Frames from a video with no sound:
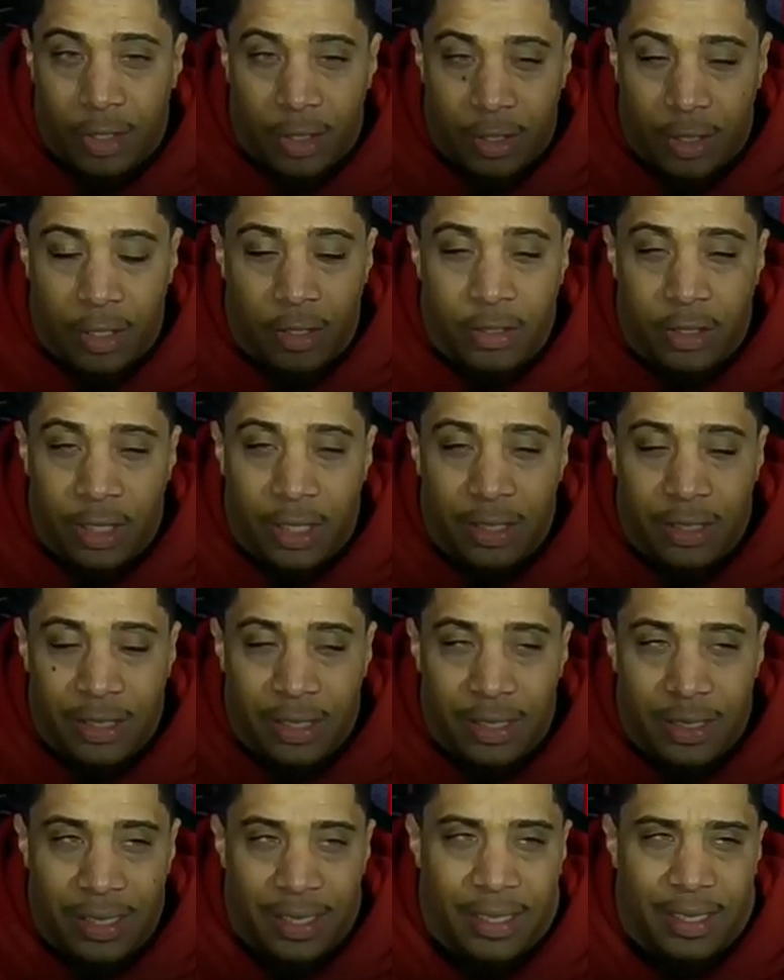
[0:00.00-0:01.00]
there's gonna
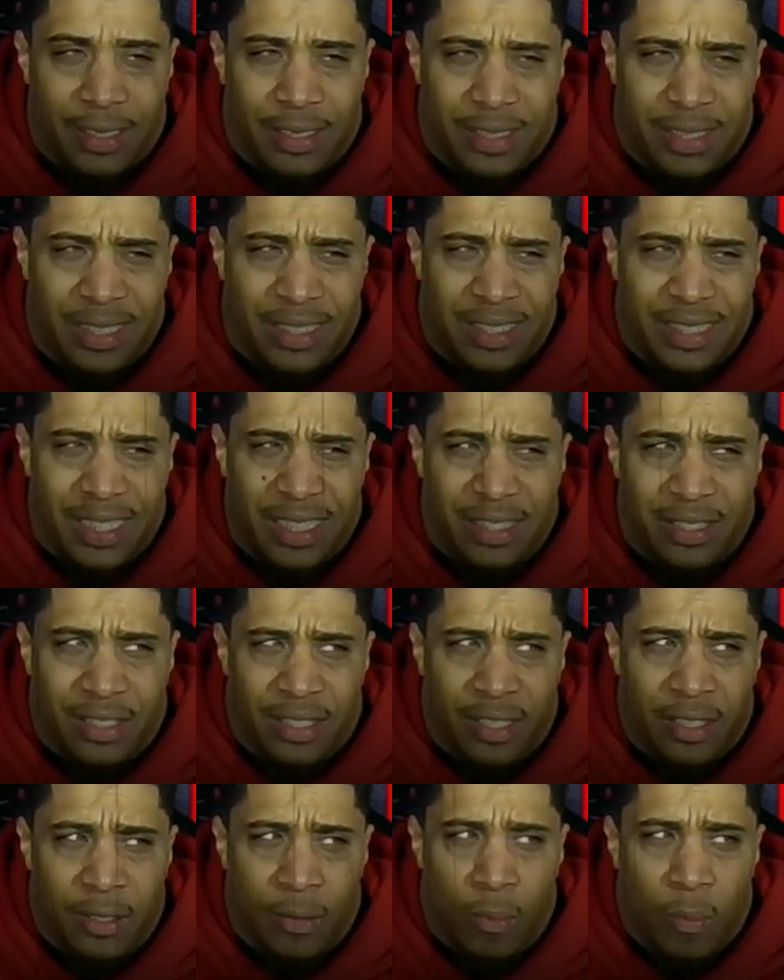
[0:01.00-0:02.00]
they, it just says
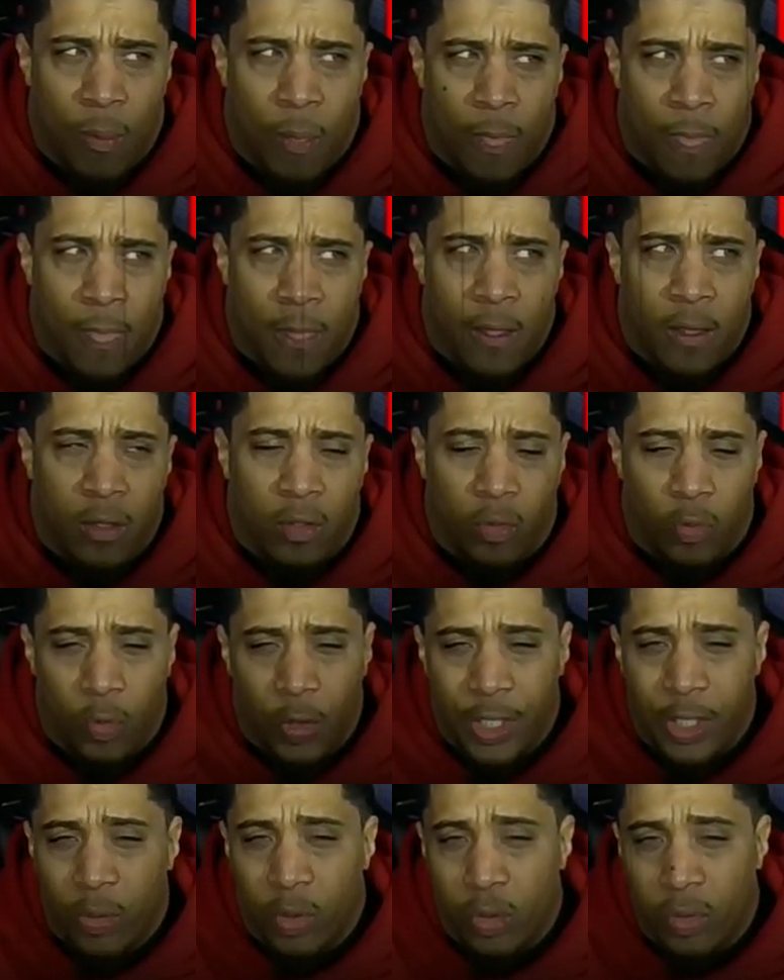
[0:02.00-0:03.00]
um
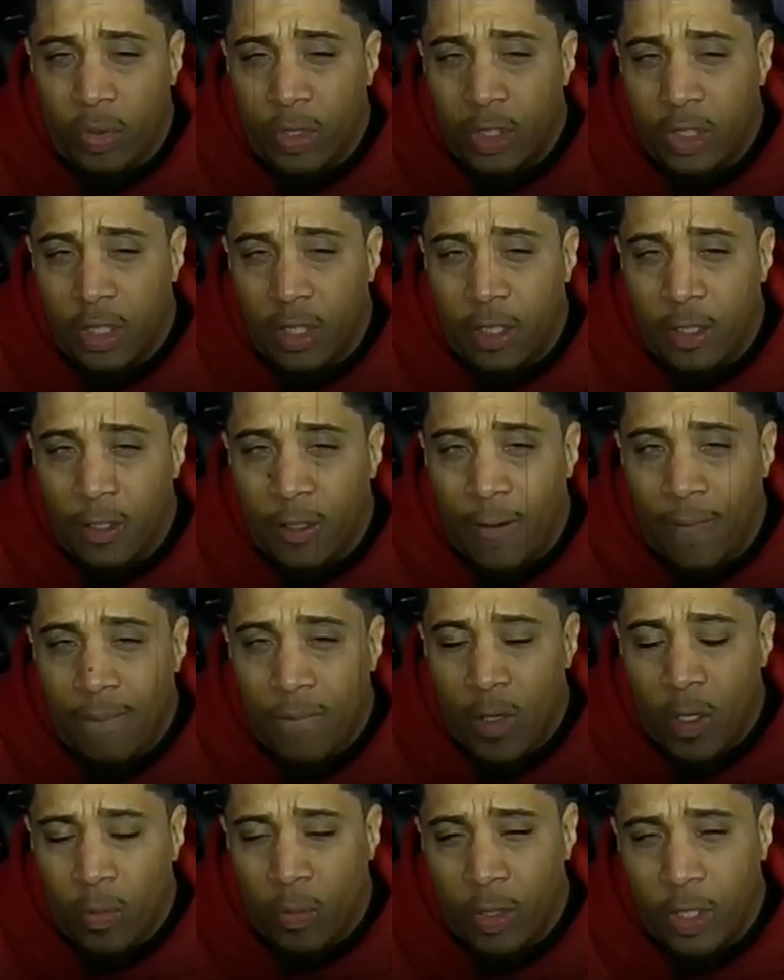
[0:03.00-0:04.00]
Winnie will return
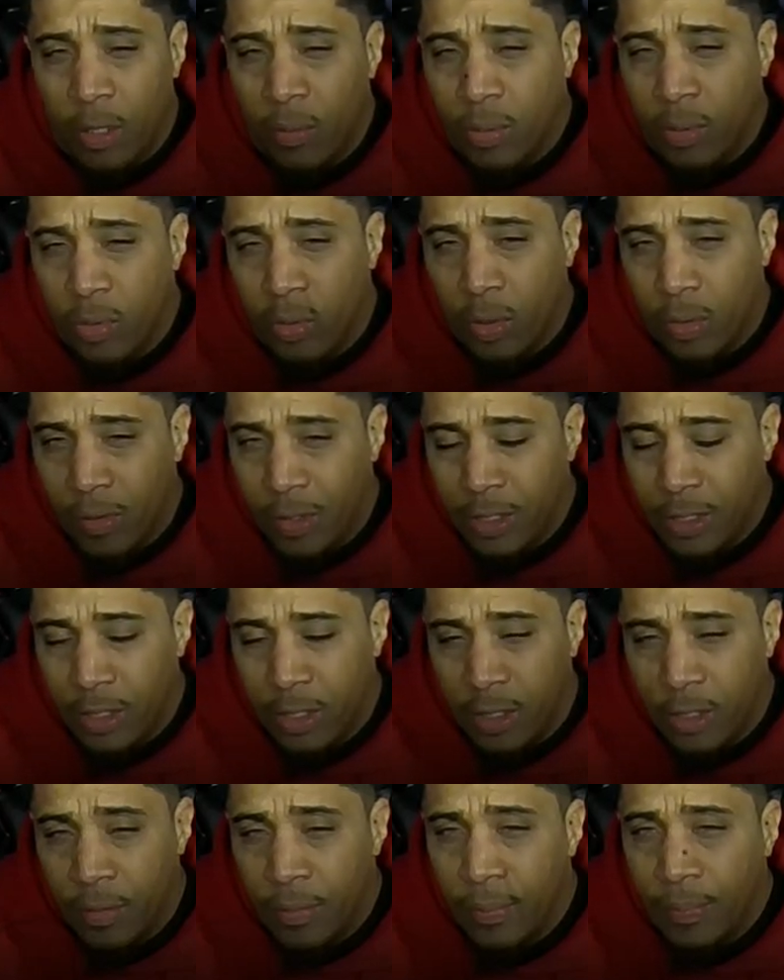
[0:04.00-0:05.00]
or Winnie the Pooh will
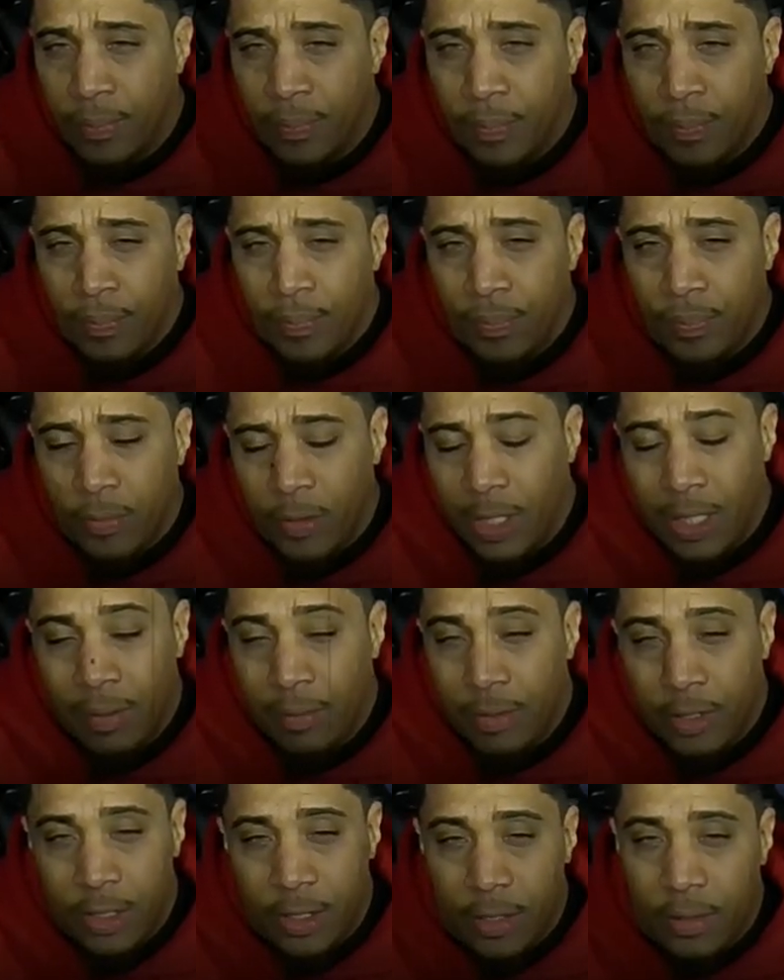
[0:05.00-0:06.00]
return, and that
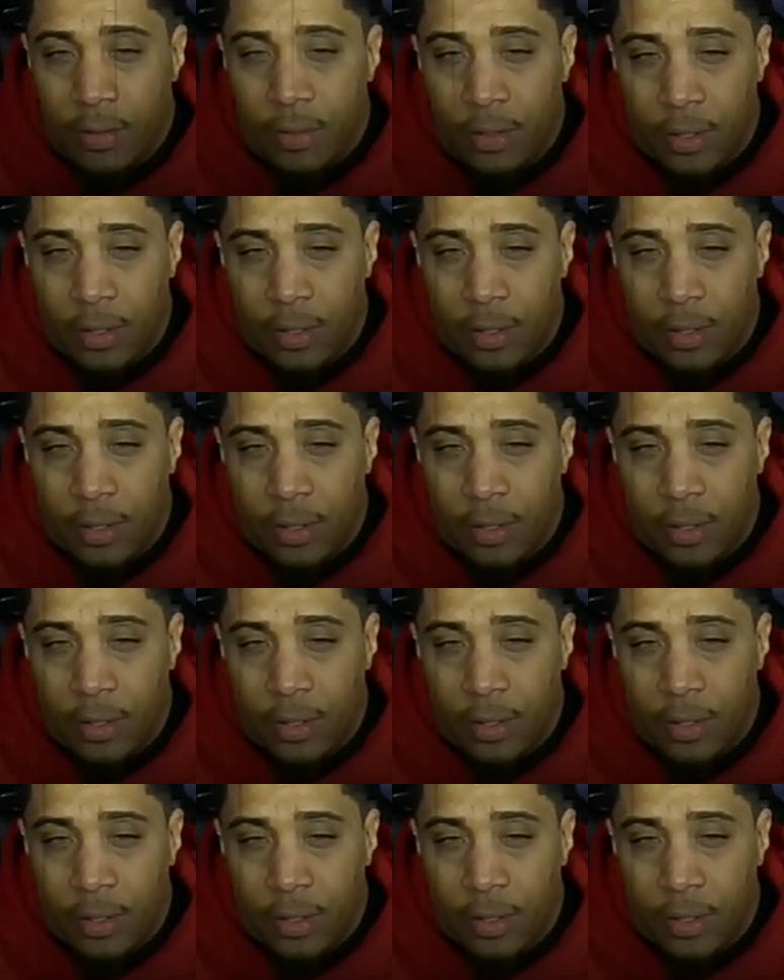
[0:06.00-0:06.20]
was it.